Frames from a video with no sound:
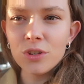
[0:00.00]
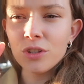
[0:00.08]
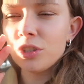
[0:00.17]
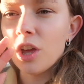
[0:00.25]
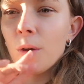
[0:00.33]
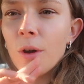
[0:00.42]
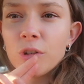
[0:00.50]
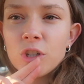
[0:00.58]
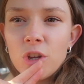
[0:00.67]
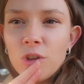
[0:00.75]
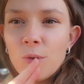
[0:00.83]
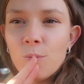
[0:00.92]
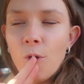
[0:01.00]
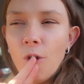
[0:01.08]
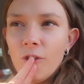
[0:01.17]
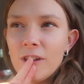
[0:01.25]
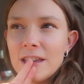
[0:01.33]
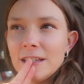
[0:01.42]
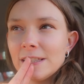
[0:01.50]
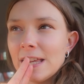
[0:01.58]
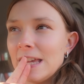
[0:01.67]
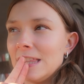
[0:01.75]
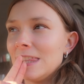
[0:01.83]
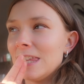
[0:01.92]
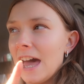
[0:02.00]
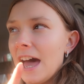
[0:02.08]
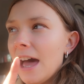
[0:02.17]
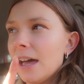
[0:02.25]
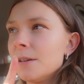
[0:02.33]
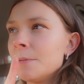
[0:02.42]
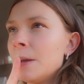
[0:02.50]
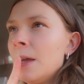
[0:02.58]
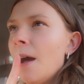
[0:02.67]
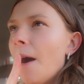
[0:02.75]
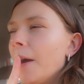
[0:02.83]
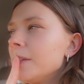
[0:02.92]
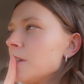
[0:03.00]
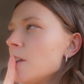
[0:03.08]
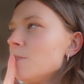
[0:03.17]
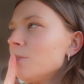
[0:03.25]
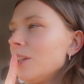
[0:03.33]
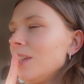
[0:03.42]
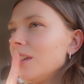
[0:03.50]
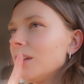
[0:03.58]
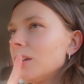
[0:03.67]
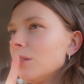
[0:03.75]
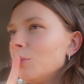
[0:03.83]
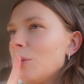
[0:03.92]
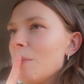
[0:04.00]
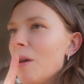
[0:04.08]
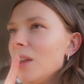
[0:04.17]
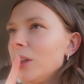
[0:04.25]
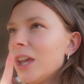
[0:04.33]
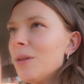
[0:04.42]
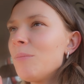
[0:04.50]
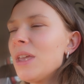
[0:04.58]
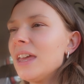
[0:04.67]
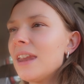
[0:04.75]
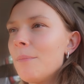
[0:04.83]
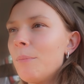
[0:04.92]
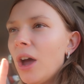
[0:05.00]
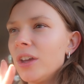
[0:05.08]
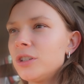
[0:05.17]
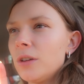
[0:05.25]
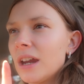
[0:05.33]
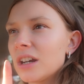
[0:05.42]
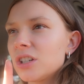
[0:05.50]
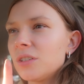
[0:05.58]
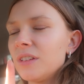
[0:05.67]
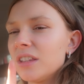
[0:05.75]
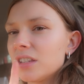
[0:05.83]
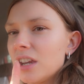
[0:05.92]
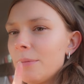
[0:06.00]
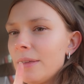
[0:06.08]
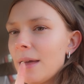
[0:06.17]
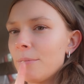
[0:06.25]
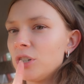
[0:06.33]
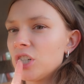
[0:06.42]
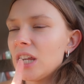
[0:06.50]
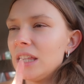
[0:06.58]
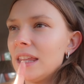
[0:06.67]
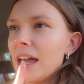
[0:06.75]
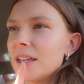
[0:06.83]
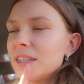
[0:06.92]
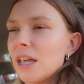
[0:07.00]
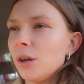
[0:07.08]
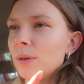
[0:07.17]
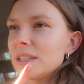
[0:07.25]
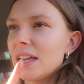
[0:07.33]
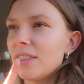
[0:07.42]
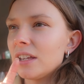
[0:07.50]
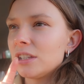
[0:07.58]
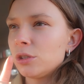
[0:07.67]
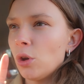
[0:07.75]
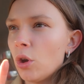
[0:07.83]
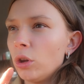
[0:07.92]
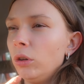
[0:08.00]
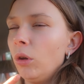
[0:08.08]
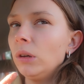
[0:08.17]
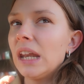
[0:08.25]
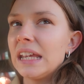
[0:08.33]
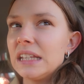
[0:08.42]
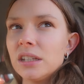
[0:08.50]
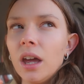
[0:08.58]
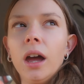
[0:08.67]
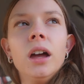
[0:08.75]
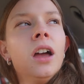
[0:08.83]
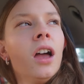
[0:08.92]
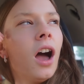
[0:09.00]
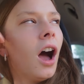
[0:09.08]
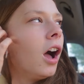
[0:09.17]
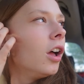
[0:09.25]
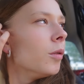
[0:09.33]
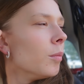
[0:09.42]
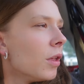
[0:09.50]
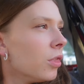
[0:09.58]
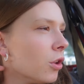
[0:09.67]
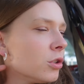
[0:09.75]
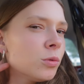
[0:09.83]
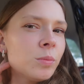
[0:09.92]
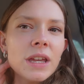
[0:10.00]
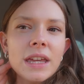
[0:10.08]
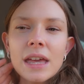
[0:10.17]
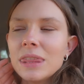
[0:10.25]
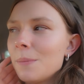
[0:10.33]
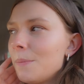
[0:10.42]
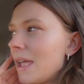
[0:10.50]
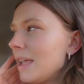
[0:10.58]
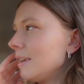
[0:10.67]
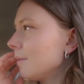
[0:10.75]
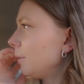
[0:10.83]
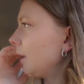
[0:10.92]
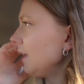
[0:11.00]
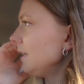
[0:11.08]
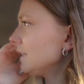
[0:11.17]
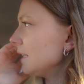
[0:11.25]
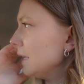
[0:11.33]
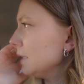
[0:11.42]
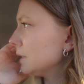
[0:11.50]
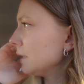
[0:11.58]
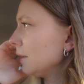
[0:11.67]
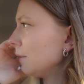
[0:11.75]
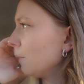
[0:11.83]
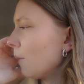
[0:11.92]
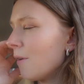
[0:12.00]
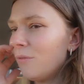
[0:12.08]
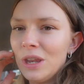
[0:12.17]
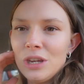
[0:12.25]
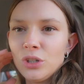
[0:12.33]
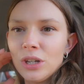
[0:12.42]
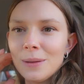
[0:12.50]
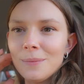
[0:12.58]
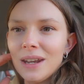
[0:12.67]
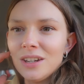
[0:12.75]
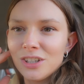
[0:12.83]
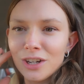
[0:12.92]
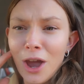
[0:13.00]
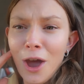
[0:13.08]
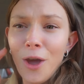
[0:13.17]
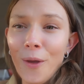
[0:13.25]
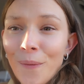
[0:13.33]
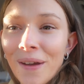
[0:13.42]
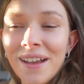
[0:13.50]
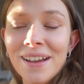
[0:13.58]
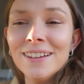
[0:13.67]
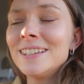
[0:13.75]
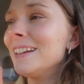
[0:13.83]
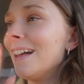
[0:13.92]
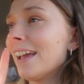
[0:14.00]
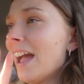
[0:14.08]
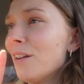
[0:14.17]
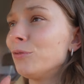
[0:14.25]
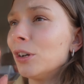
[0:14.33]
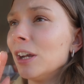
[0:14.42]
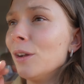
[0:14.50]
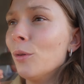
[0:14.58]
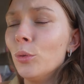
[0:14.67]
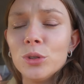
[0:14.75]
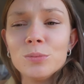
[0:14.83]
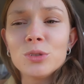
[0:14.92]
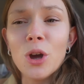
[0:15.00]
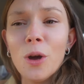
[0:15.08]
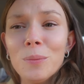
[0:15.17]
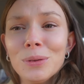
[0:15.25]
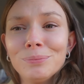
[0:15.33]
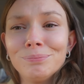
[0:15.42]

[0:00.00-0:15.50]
So I'll show you what is in there. I don't think, we might look in B&M, but I don't actually think there's going to be that much in there because they always get their stock a lot later. And those will be the main places. We've literally managed to go to like every autumn shop.